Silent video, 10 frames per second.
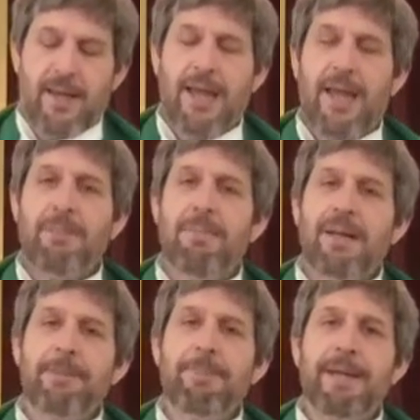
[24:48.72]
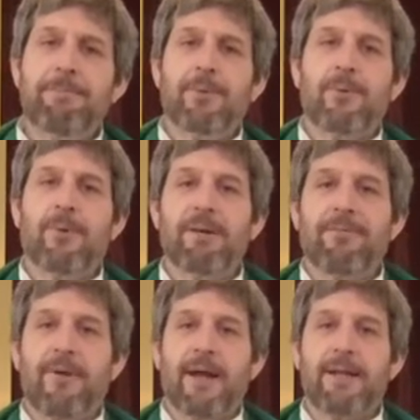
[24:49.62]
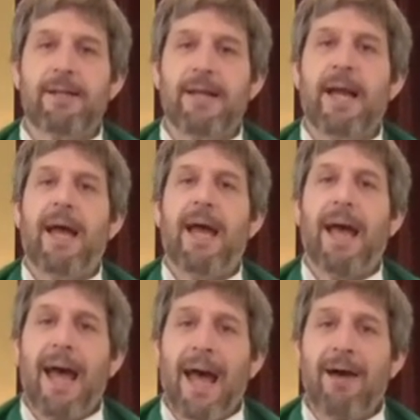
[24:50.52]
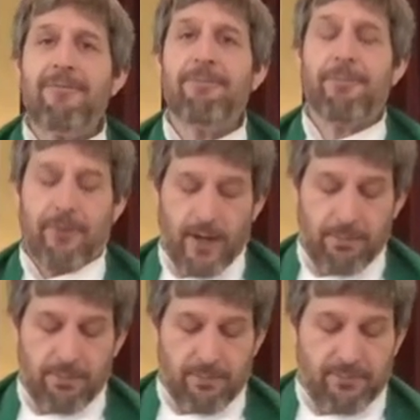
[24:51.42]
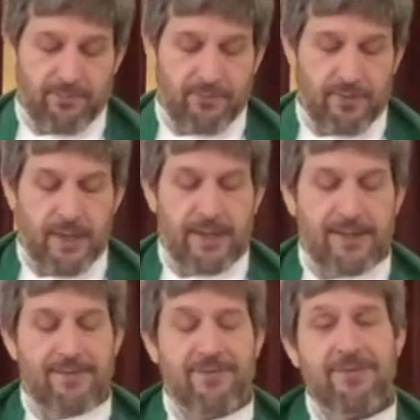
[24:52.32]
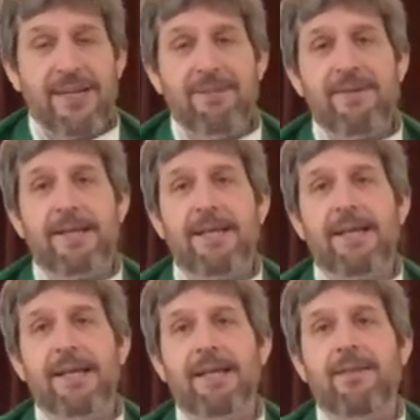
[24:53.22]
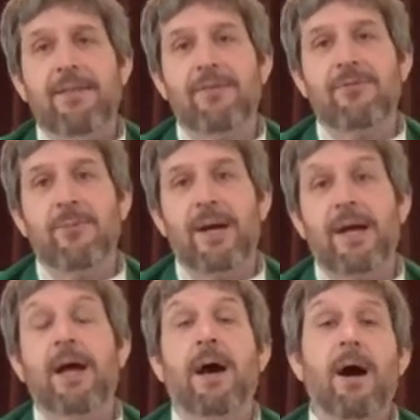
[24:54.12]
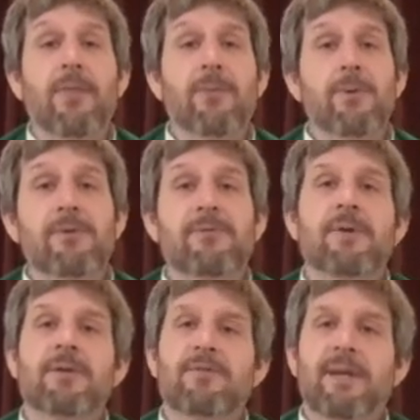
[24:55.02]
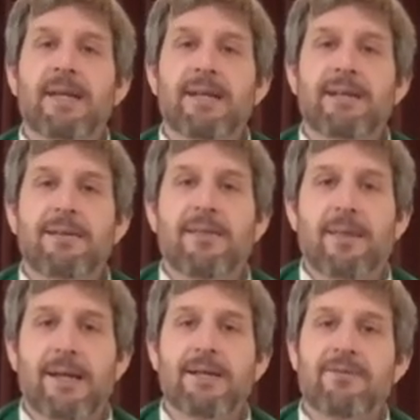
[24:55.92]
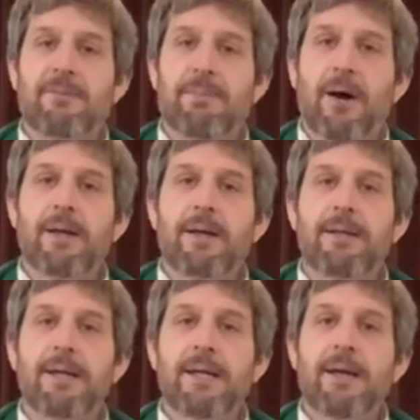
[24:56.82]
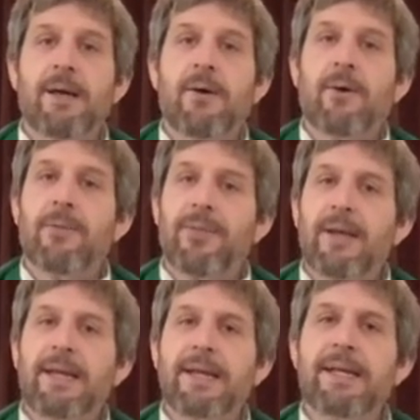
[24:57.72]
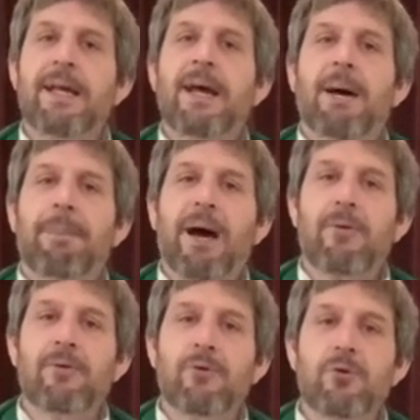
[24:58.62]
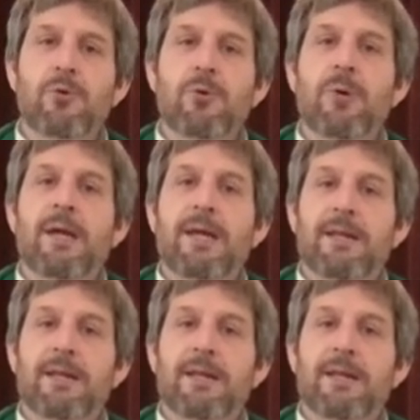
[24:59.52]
And many people, quite frankly, have problems conceiving in this way. In other words, thinking symbolically or thinking about new and